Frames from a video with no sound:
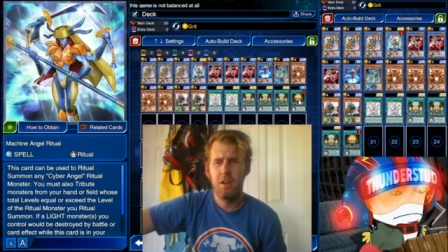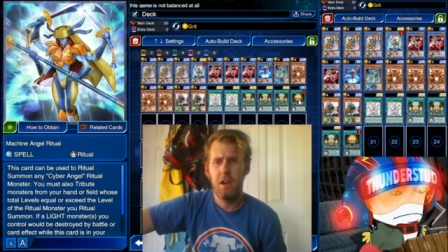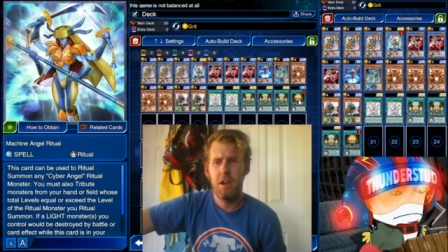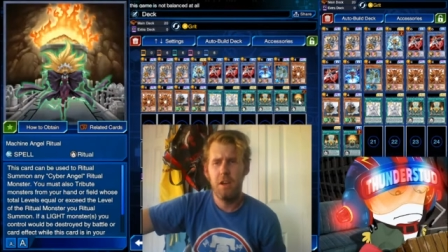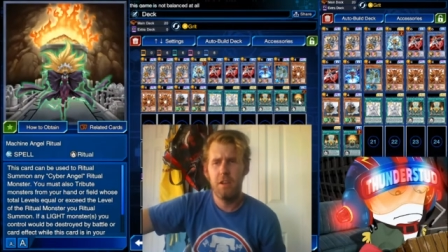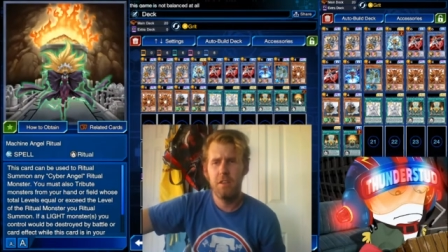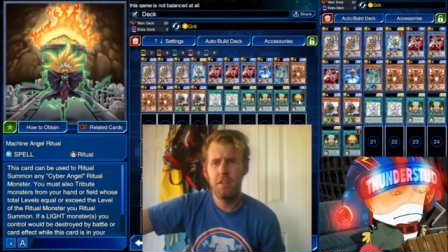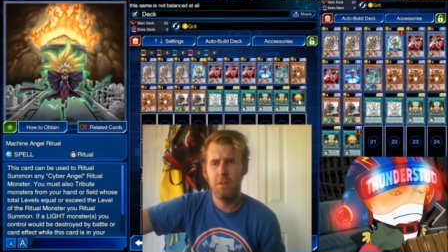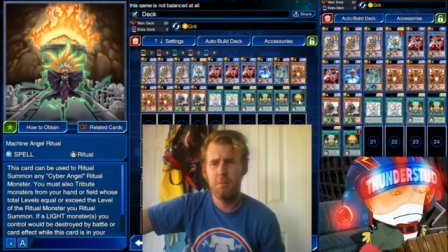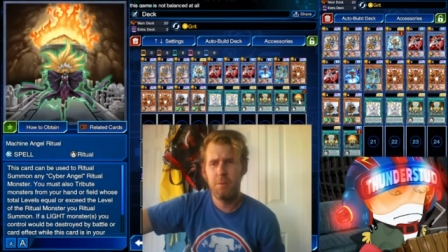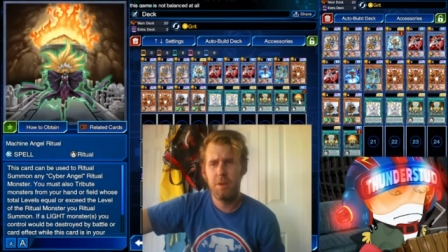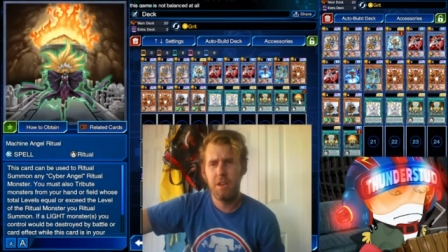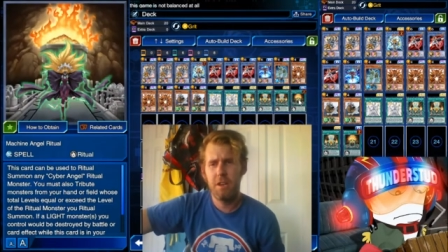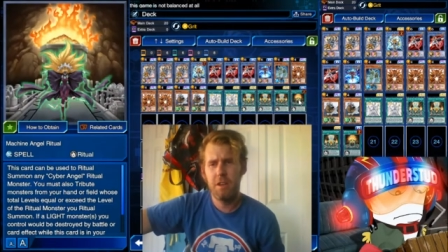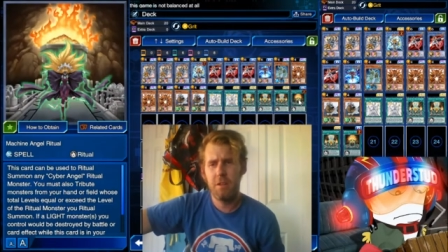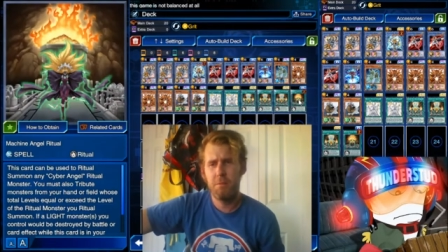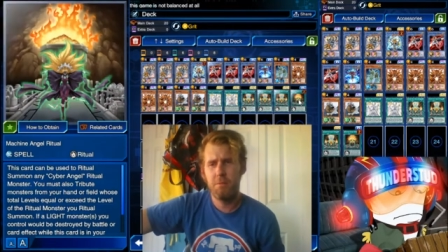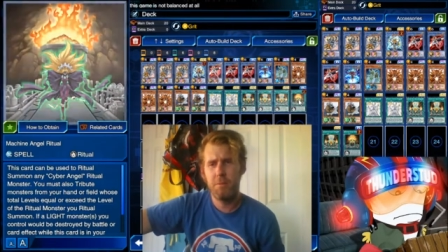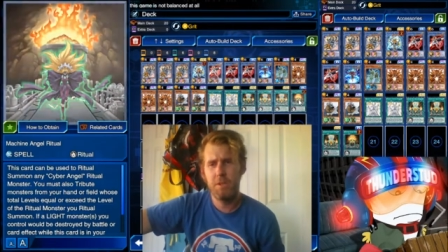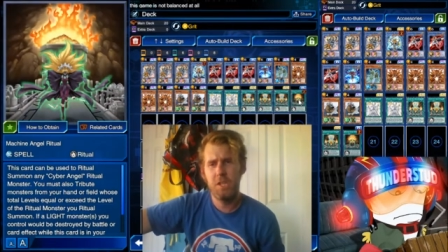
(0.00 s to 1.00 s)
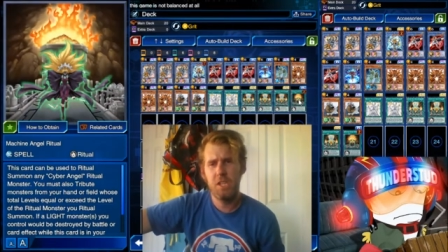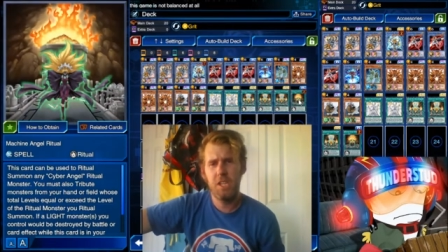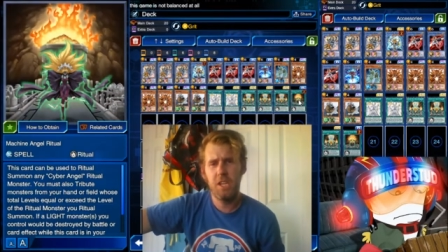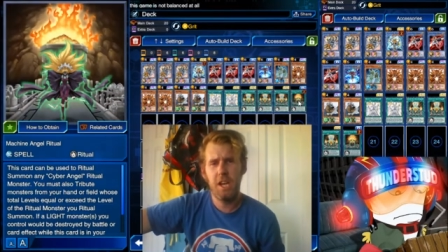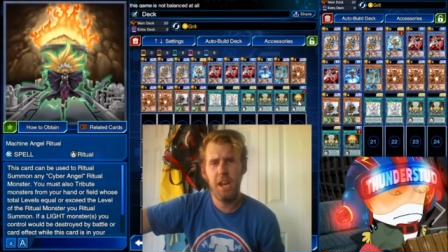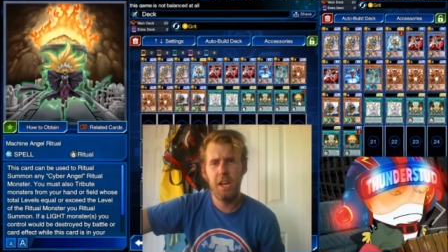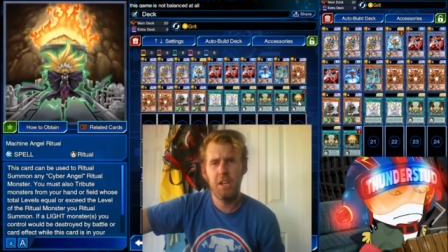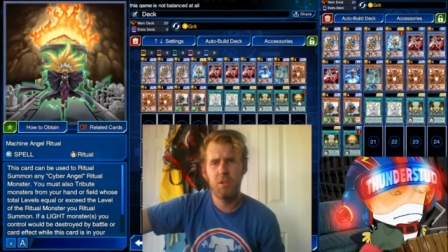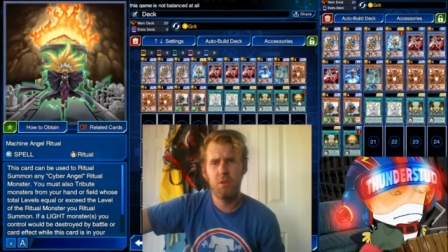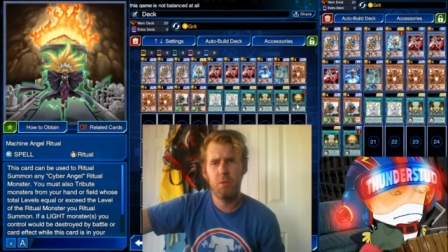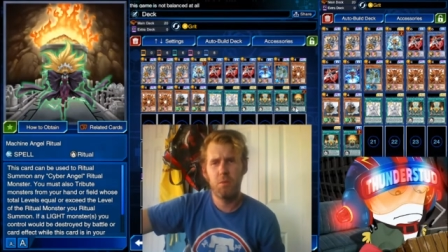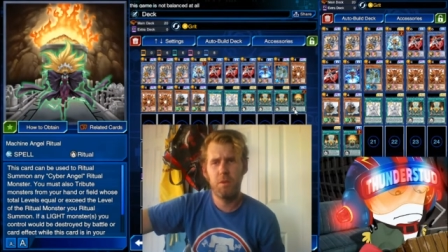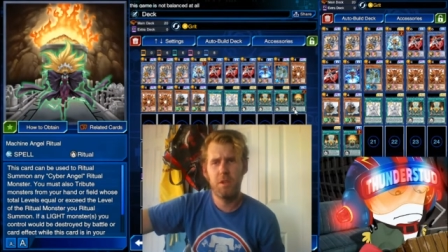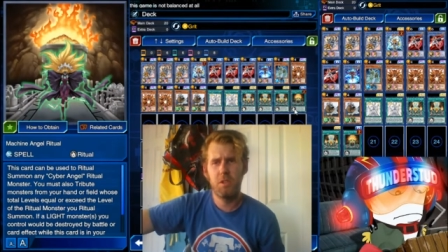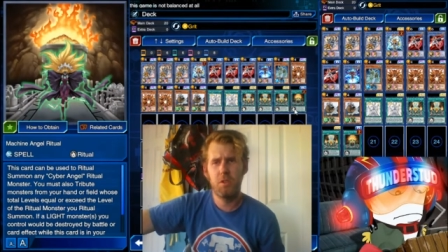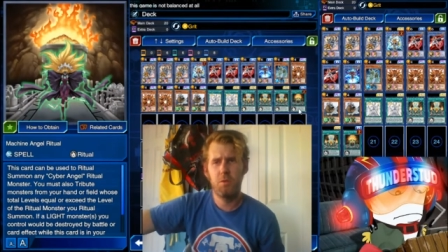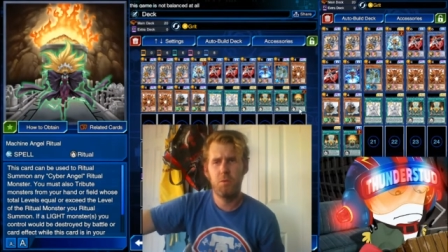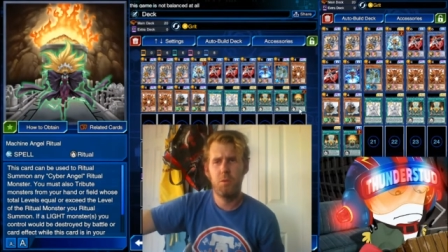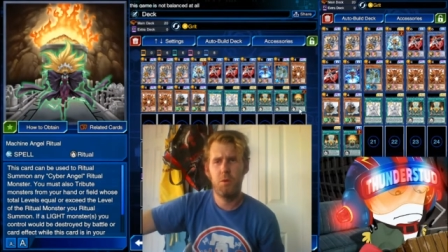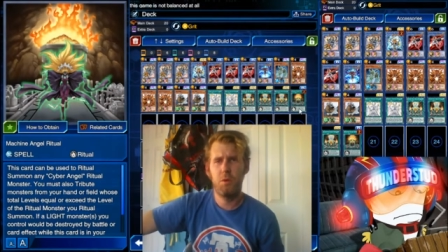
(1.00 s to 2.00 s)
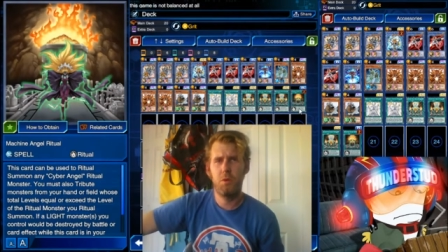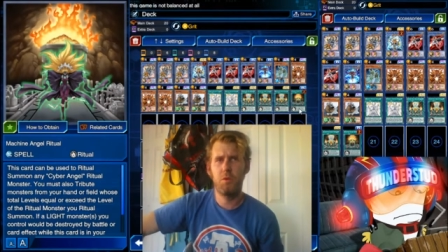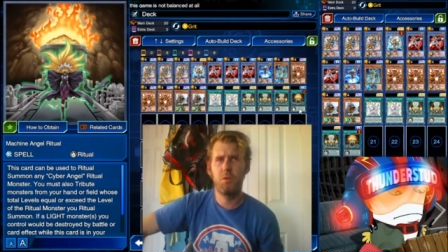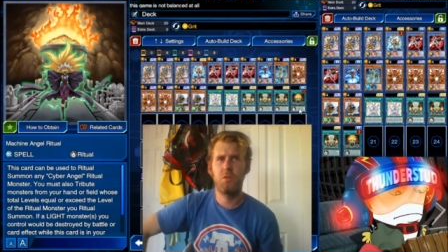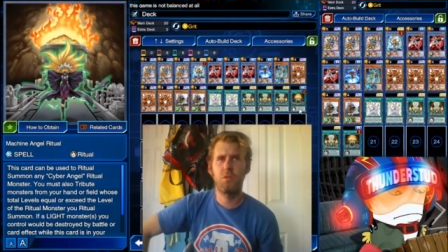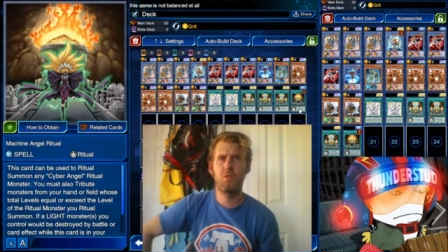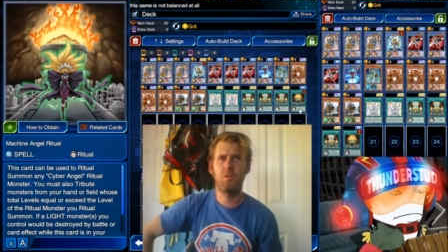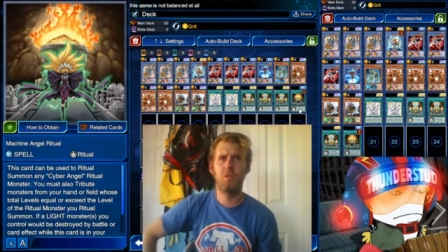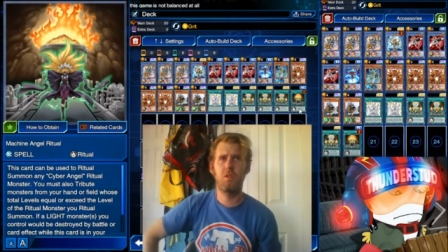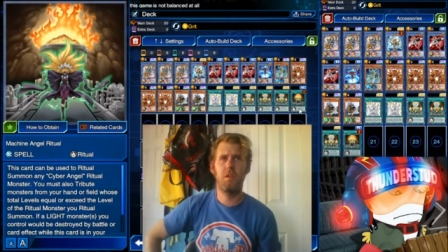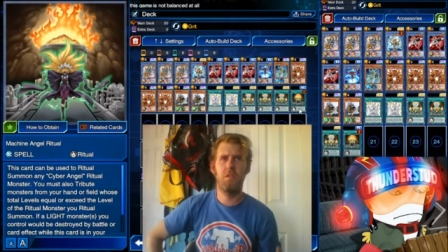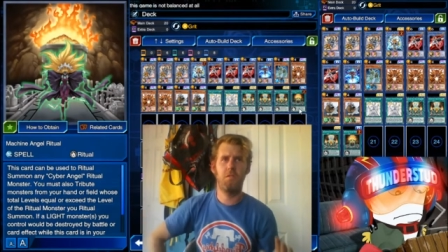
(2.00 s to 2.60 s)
unlimited Machine Angel Rituals.